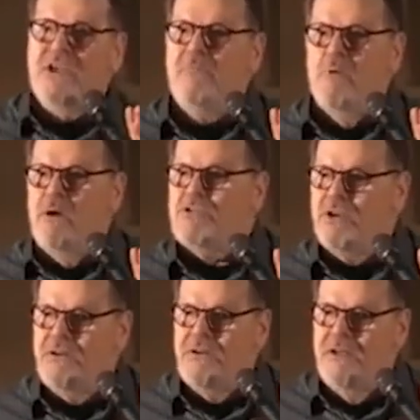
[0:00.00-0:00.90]
you the same
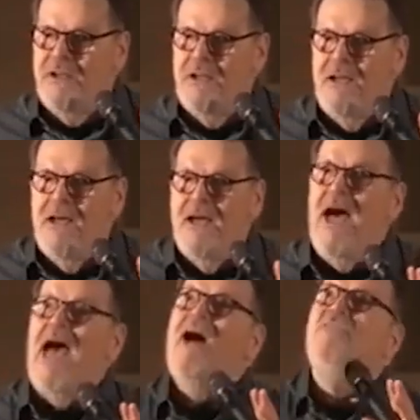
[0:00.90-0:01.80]
question?
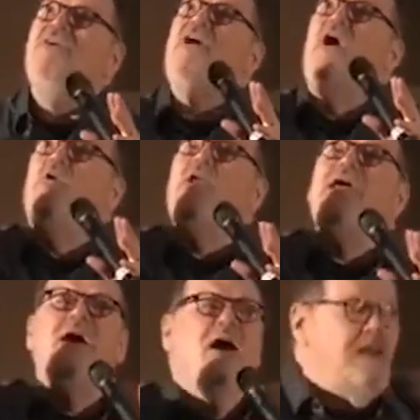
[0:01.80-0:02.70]
How could
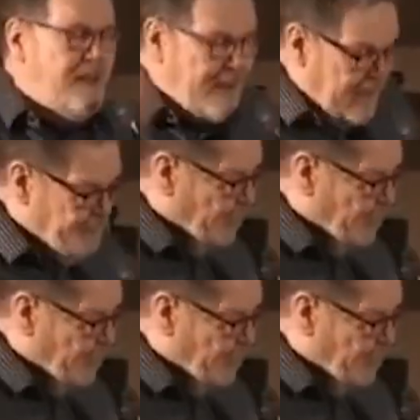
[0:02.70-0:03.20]
holy God and